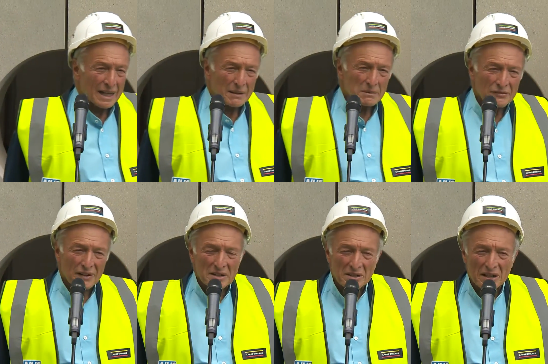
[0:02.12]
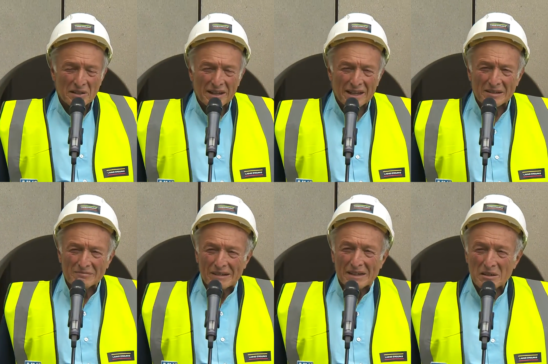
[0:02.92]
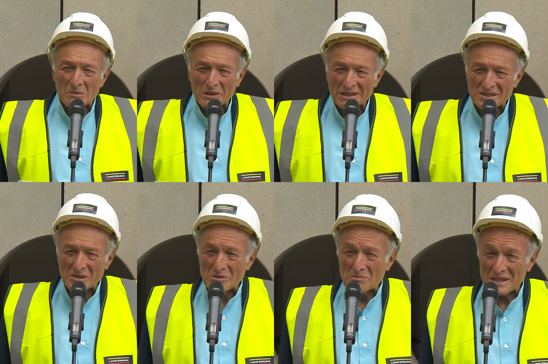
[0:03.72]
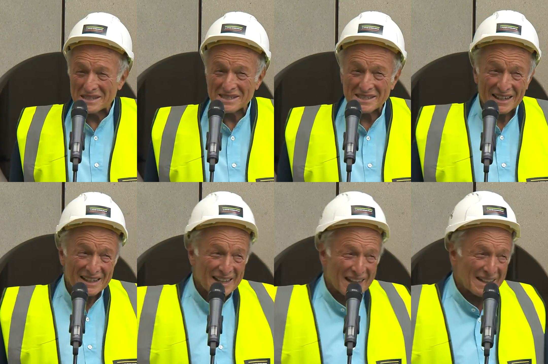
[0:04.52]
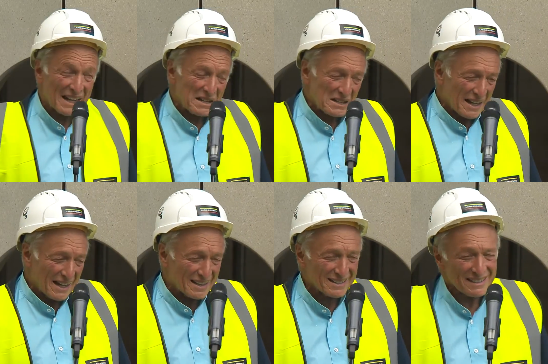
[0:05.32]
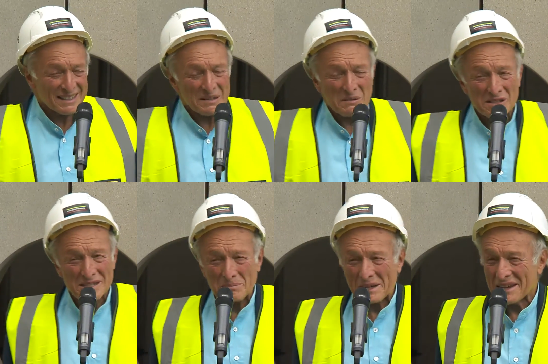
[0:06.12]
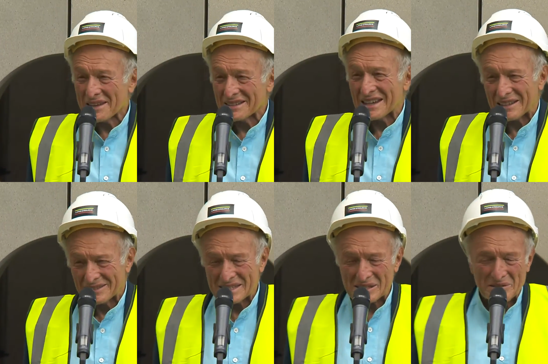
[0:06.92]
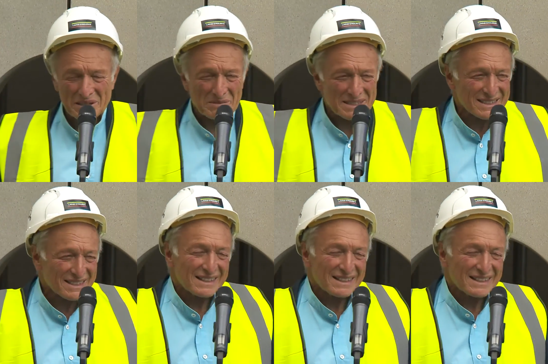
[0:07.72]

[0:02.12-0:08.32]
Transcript: I'm afraid you're going to hear many of the words repeated again and again, which is better than disagreement.